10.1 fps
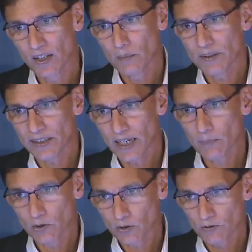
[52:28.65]
Being
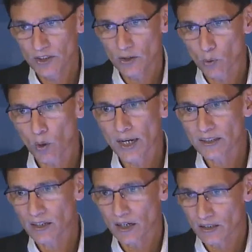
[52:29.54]
able to feed the right
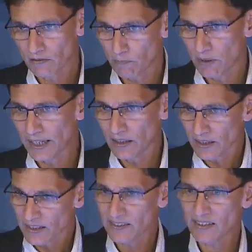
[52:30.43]
kind of blend on a
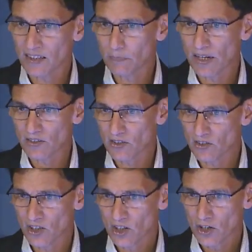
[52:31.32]
consistent
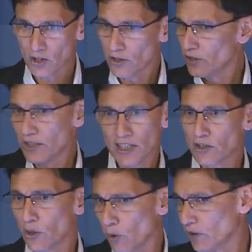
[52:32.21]
basis is the key to
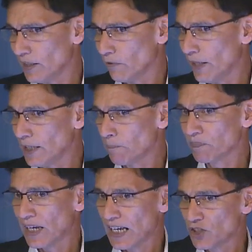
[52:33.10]
the whole thing, right? Mm
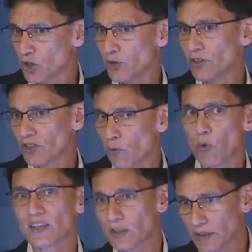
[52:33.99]
-hmm. And so there's some
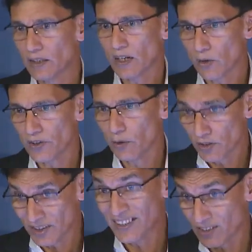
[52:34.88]
work that's being done out there which
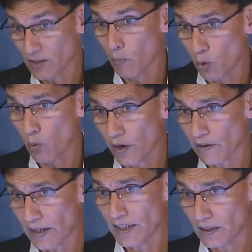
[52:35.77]
needs some more work,
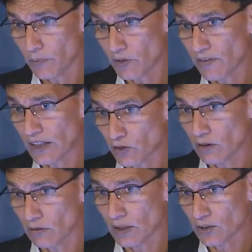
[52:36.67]
right, in terms of actual,
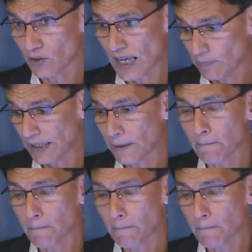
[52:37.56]
actual happening.